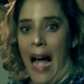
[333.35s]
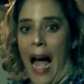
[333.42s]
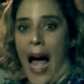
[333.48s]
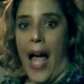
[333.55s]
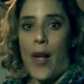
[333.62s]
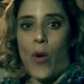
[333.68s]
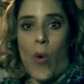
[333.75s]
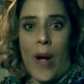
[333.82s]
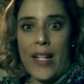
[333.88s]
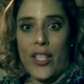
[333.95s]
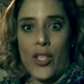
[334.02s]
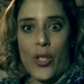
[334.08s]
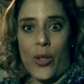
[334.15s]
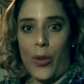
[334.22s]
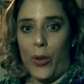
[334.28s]
I want
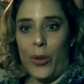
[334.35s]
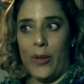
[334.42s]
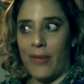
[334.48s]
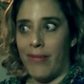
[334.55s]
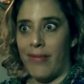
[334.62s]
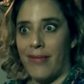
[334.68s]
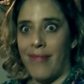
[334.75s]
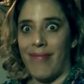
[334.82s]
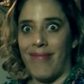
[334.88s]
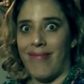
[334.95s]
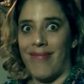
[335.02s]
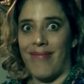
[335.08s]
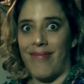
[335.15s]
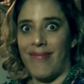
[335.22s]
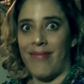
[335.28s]
to
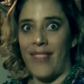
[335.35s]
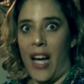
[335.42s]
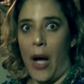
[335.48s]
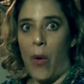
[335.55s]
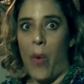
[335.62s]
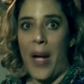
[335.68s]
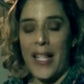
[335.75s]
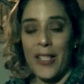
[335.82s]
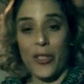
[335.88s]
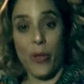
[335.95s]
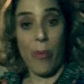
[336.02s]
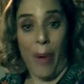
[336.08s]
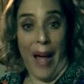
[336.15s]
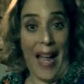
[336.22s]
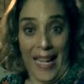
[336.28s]
I want to
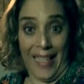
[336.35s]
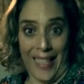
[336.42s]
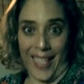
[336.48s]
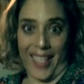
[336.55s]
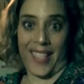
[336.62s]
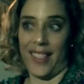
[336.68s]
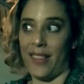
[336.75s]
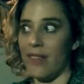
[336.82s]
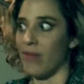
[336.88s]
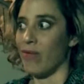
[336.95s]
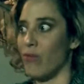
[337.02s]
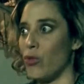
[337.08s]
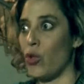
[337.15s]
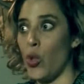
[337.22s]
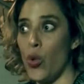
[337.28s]
buy like
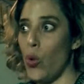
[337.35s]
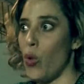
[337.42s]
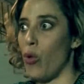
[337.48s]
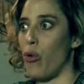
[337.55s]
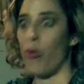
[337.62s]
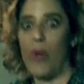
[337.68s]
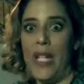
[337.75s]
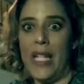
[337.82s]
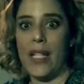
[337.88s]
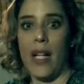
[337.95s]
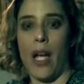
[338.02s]
two or three.